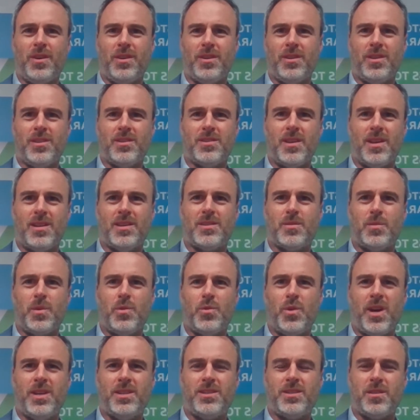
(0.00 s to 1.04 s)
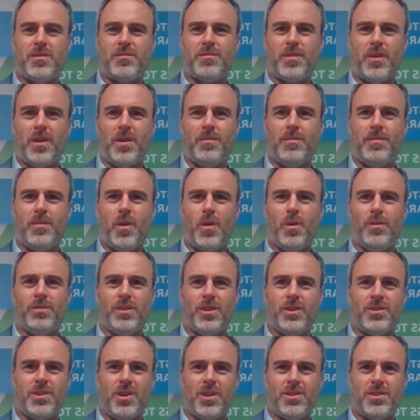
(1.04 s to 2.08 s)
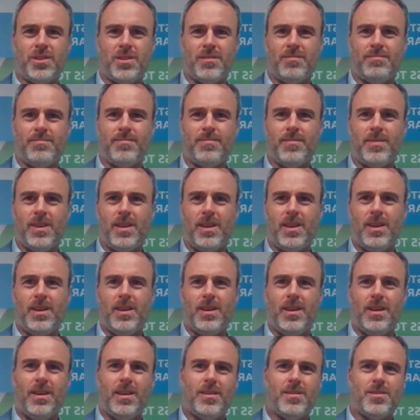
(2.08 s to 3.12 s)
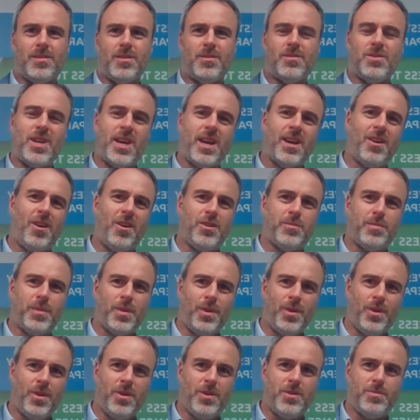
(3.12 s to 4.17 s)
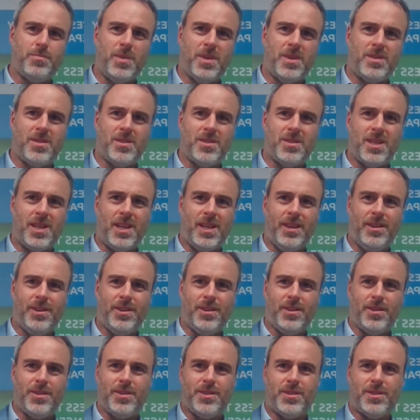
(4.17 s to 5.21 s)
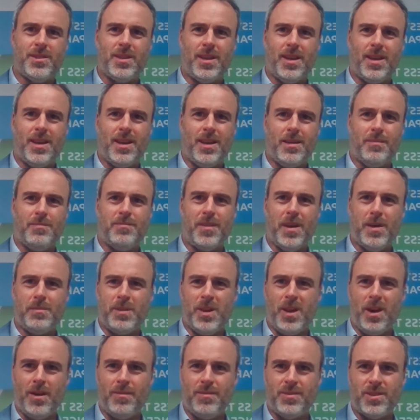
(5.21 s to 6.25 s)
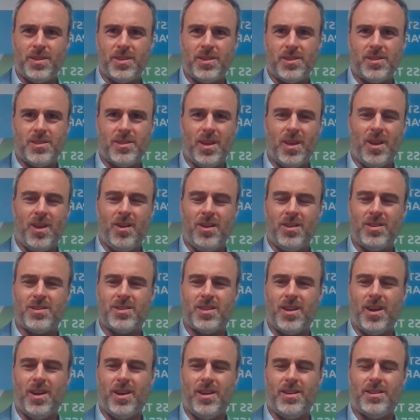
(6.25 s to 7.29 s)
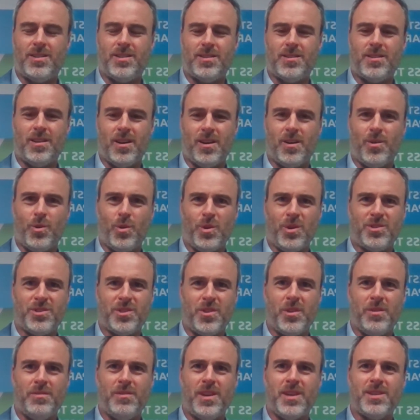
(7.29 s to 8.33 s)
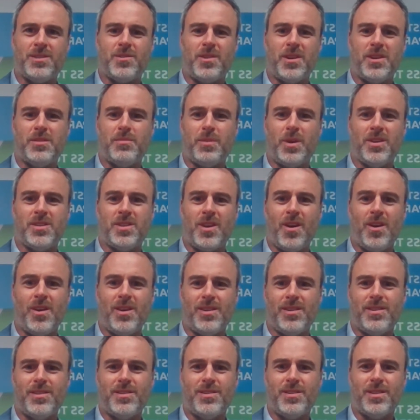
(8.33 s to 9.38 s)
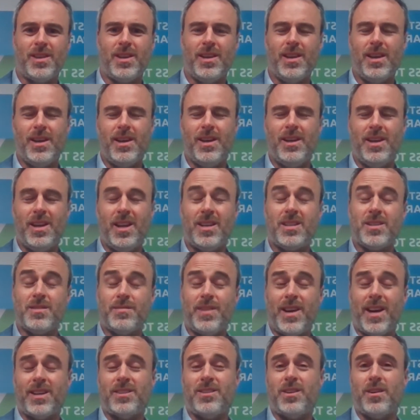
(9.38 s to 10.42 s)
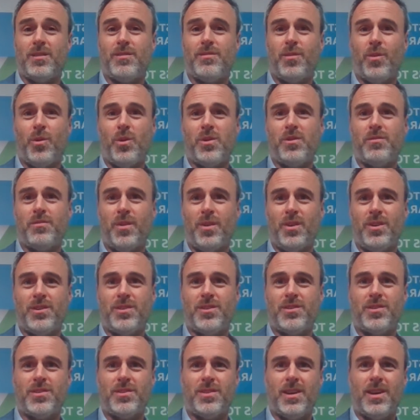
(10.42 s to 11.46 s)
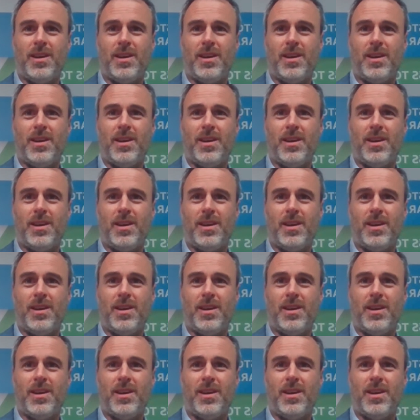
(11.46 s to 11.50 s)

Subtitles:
fund in the sense that we raised it from over a dozen tech entrepreneurs, business leaders, family offices, alongside our cornerstone investor, Enterprise Ireland. It is, in fact, our fourth fund,